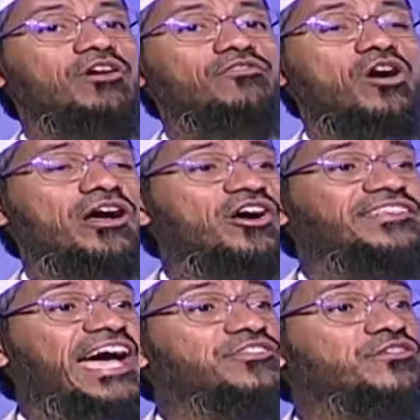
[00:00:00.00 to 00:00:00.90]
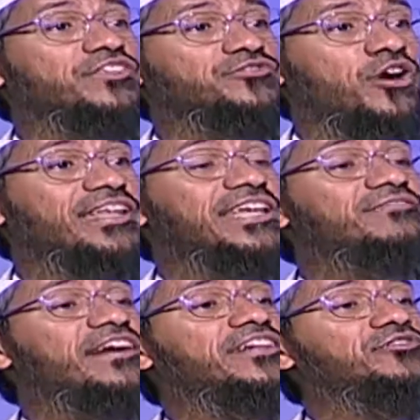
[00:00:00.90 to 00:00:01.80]
He was walking on the edge of the sword. He
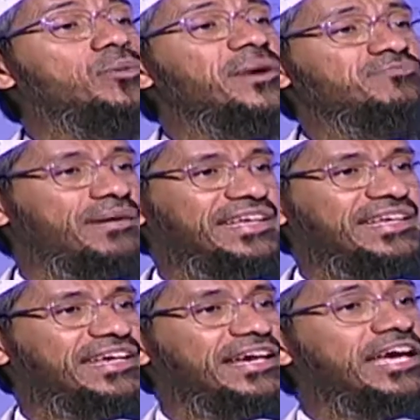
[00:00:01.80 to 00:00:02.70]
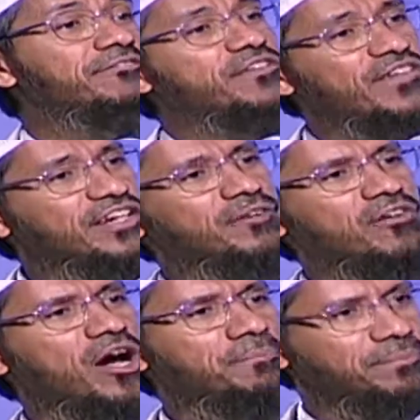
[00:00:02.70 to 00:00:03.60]
invested so much money. If it went a
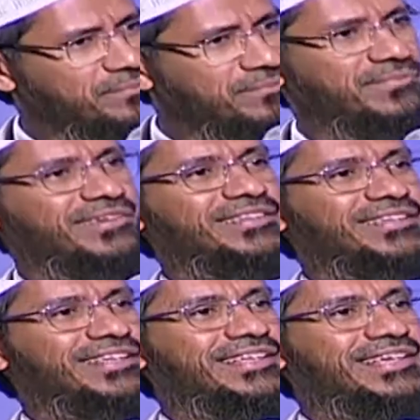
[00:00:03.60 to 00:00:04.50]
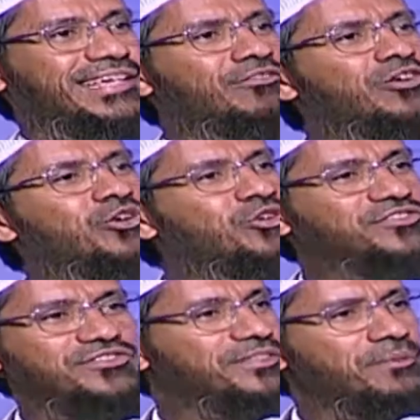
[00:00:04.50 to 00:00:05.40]
flop, he would
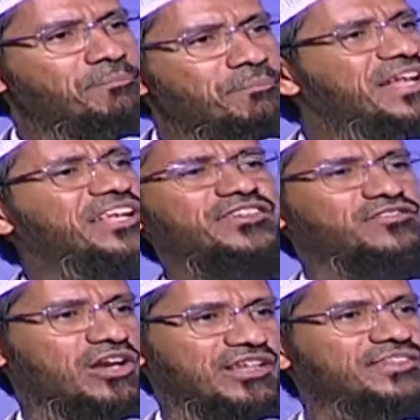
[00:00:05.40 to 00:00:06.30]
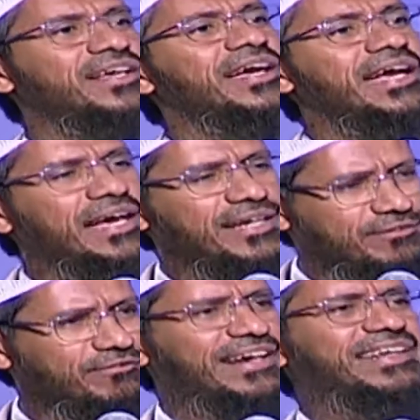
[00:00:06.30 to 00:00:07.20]
lose millions of dollars.
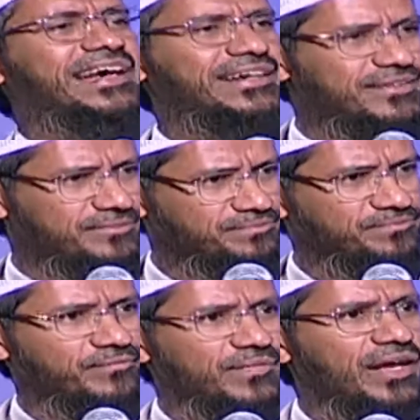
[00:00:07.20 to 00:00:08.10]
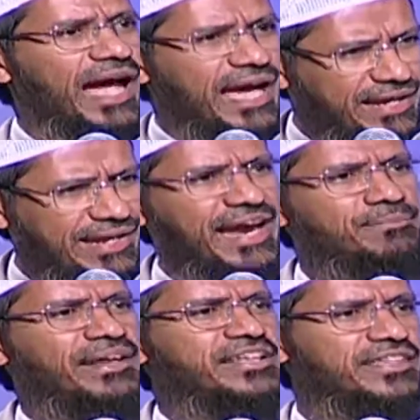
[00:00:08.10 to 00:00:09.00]
It went a hit. And it
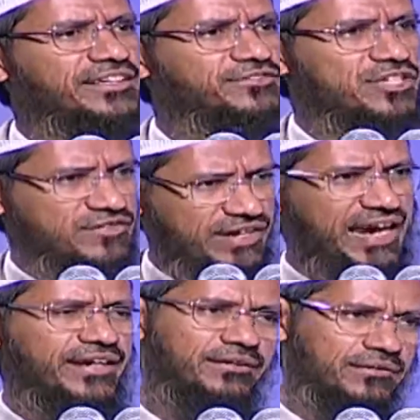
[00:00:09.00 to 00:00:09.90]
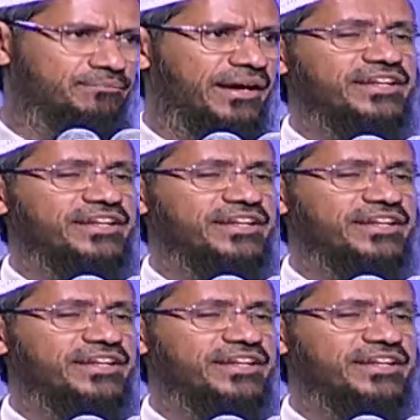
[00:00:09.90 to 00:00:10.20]
had many things which were right.